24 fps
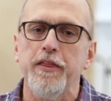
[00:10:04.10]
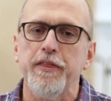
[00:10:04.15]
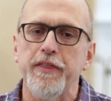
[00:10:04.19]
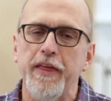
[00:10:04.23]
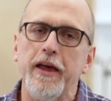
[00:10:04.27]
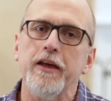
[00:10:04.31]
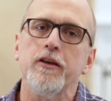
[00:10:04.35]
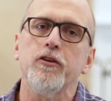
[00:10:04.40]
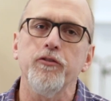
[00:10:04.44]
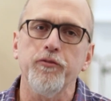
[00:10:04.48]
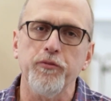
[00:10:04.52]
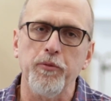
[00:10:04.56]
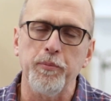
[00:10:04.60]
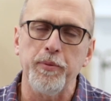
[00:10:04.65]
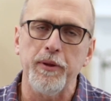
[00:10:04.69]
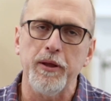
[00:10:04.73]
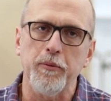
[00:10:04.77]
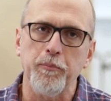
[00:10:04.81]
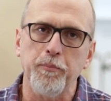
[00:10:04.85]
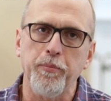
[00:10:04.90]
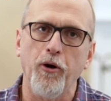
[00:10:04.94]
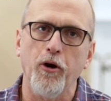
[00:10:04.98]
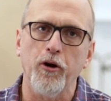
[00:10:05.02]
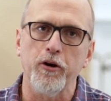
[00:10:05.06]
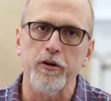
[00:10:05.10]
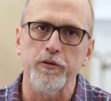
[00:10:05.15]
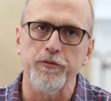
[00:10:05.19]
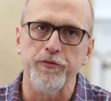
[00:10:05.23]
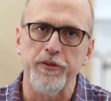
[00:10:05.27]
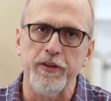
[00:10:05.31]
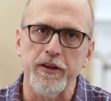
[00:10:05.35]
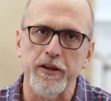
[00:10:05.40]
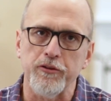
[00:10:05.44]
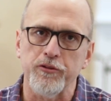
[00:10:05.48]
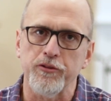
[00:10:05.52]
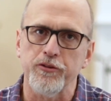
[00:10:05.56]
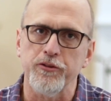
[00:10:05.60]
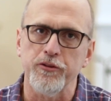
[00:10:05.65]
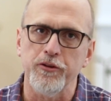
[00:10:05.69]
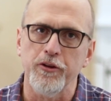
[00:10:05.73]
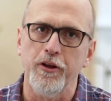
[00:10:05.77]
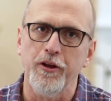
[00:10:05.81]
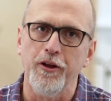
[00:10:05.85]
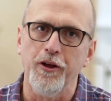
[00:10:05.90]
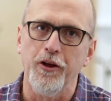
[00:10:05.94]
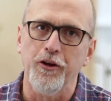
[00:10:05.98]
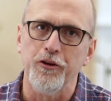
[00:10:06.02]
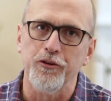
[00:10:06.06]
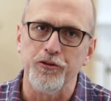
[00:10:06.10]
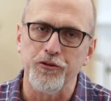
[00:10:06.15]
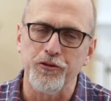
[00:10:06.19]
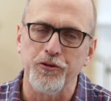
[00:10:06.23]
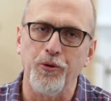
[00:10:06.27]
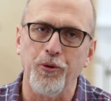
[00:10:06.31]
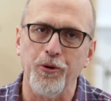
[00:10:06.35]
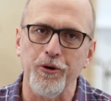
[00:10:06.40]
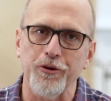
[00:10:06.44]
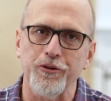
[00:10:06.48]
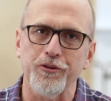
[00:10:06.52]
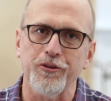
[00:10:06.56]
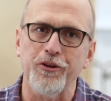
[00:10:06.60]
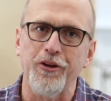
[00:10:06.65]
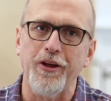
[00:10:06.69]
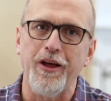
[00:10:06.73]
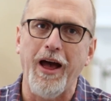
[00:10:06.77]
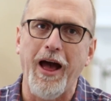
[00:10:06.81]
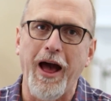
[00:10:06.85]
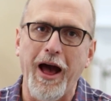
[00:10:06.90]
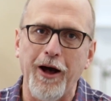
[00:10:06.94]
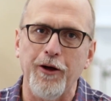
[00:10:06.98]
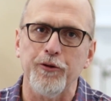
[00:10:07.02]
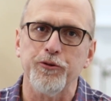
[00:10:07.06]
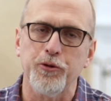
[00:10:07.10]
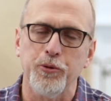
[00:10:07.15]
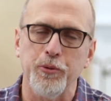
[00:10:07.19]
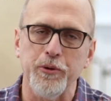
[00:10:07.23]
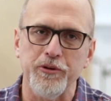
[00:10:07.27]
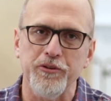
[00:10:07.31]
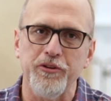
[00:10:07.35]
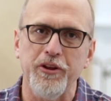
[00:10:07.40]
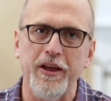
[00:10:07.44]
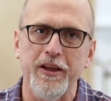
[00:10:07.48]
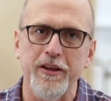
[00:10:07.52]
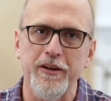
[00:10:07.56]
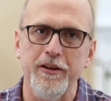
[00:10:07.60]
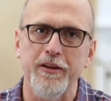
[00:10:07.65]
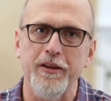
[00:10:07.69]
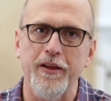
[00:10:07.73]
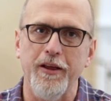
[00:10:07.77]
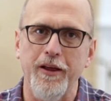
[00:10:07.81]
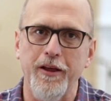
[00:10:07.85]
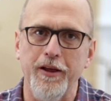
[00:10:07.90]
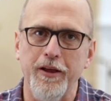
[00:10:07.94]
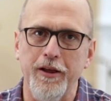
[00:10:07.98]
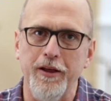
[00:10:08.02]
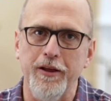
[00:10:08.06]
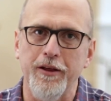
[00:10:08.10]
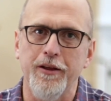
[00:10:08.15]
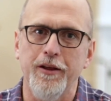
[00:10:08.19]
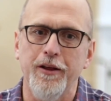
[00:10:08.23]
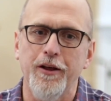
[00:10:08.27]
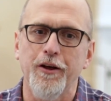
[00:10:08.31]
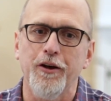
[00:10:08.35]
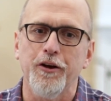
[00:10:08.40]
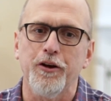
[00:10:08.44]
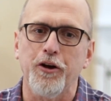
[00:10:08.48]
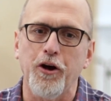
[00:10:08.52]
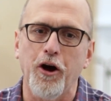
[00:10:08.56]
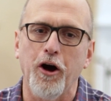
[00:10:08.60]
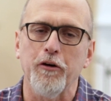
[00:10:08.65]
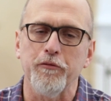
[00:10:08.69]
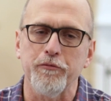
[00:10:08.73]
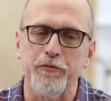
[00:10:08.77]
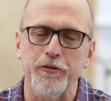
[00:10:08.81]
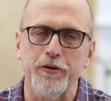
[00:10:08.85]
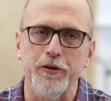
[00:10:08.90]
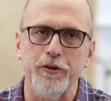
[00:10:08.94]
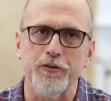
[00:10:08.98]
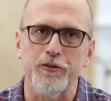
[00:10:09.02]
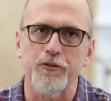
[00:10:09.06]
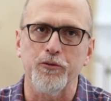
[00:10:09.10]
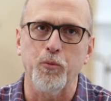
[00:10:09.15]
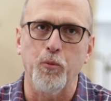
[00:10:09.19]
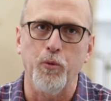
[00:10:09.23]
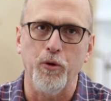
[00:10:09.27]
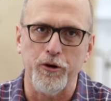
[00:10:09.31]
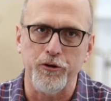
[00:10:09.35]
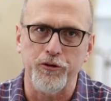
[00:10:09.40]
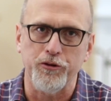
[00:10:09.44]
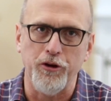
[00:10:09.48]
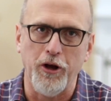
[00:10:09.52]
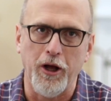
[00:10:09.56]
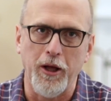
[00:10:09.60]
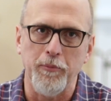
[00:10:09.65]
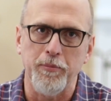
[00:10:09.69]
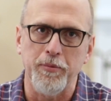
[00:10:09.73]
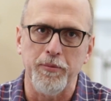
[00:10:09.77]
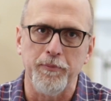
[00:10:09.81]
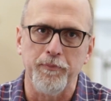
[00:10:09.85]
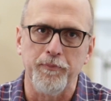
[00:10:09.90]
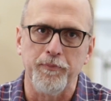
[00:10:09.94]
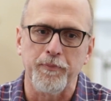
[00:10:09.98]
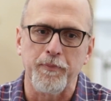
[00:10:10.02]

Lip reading: Thank you for being part of this short how to attend a conference workshop.